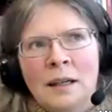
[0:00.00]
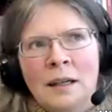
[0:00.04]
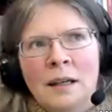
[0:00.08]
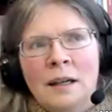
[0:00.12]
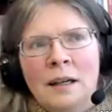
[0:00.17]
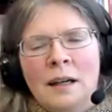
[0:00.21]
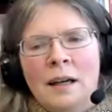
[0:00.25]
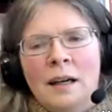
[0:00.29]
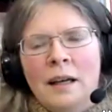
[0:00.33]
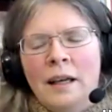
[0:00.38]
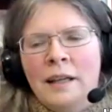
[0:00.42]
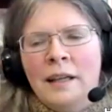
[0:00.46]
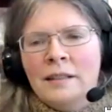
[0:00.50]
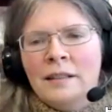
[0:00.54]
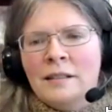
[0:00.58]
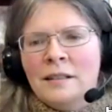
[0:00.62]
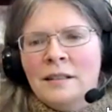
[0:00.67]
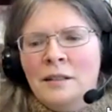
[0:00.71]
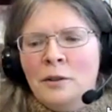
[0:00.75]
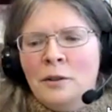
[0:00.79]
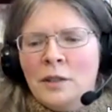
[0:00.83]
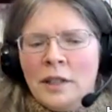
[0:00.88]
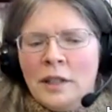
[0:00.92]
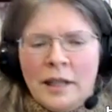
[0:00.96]
it's
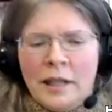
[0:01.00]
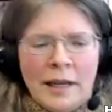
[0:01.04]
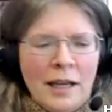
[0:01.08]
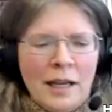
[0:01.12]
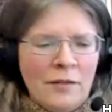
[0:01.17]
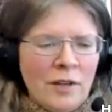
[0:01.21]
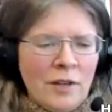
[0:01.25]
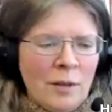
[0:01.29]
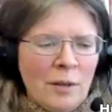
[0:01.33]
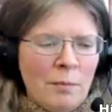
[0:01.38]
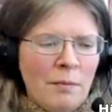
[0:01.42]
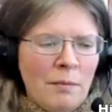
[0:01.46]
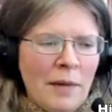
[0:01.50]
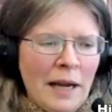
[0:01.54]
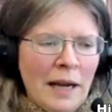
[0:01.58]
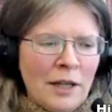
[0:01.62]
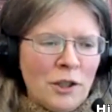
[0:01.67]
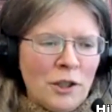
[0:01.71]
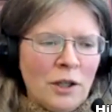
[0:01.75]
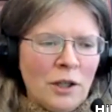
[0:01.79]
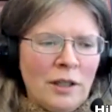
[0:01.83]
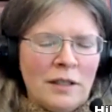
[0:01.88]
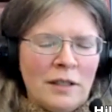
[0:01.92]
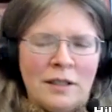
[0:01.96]
you can kind of
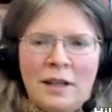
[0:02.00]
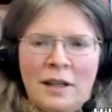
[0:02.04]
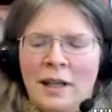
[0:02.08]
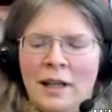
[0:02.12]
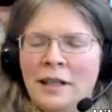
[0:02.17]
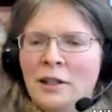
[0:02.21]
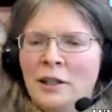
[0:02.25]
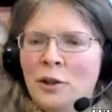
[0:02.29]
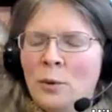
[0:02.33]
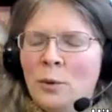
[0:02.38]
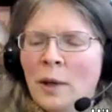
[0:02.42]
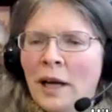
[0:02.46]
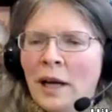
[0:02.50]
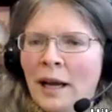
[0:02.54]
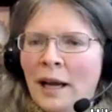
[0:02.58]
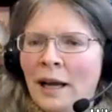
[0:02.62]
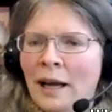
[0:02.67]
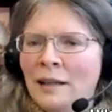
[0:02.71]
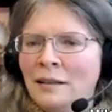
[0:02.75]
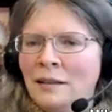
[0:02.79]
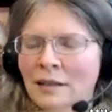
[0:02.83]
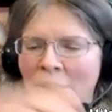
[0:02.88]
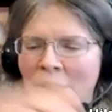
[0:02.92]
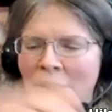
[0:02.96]
imagine it's like you were
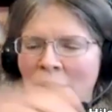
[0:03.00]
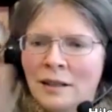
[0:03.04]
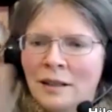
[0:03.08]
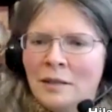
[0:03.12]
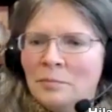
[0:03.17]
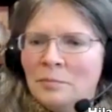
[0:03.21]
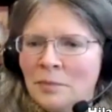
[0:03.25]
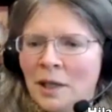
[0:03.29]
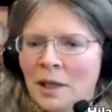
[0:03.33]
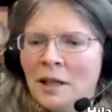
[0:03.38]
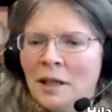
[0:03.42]
handed a,